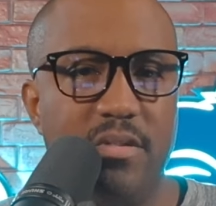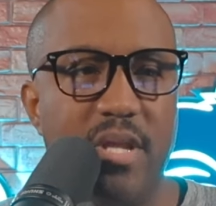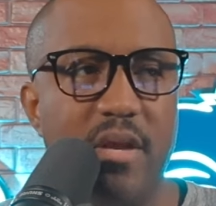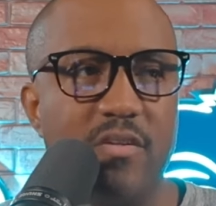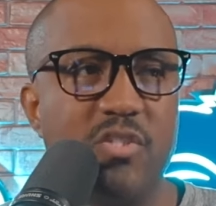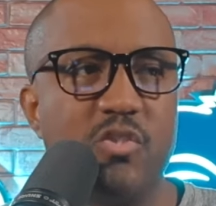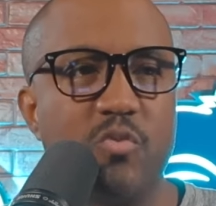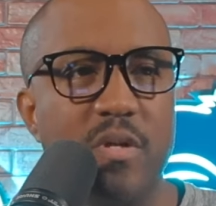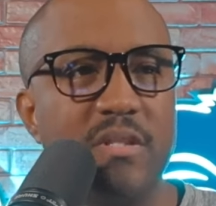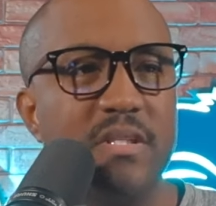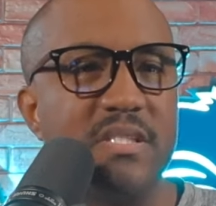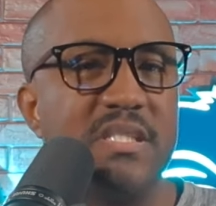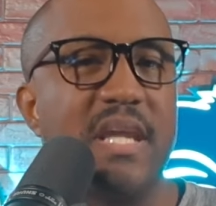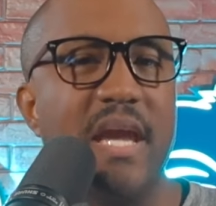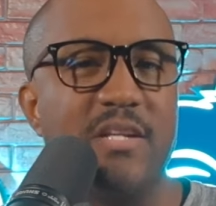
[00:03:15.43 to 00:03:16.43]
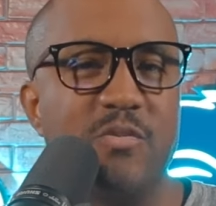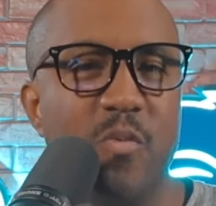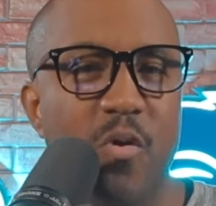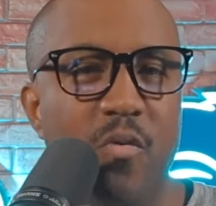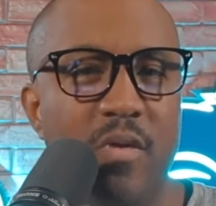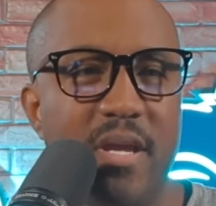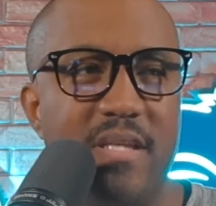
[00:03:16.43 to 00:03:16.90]
Their strength of
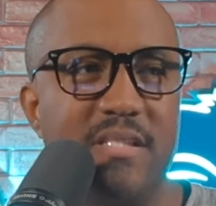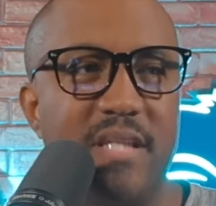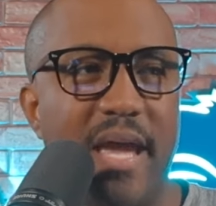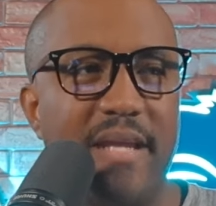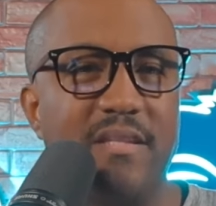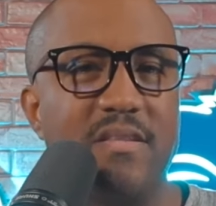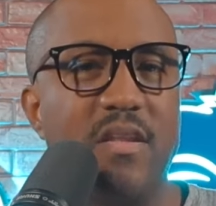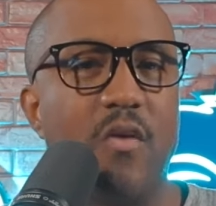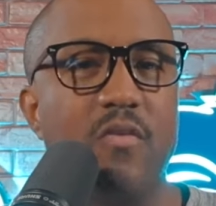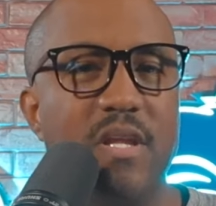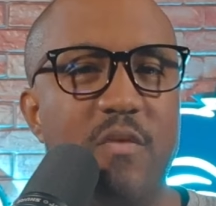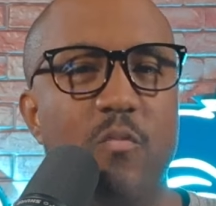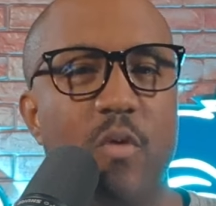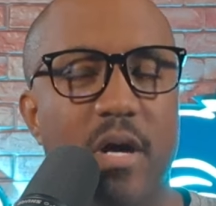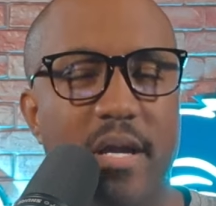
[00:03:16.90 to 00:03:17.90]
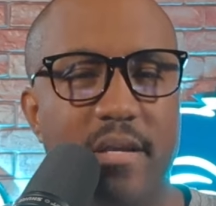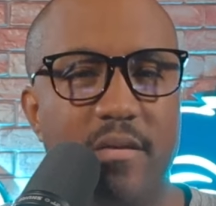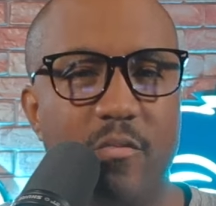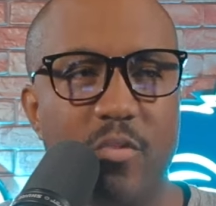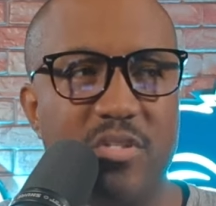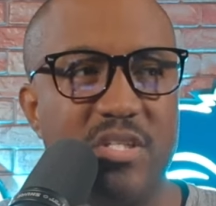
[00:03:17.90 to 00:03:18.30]
schedule is like 31,